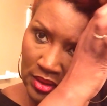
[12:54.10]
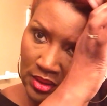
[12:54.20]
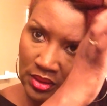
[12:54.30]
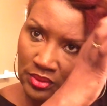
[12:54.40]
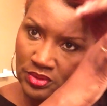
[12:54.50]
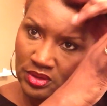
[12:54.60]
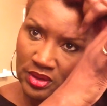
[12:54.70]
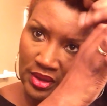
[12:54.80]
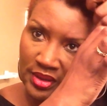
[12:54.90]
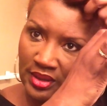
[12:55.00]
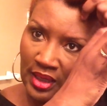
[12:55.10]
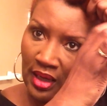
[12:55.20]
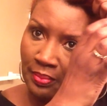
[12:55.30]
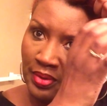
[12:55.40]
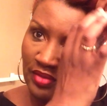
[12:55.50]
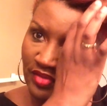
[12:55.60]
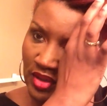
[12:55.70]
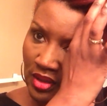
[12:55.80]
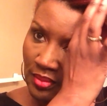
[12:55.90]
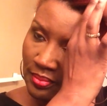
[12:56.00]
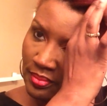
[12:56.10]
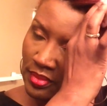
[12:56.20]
Loosely, and then I'll puff it up.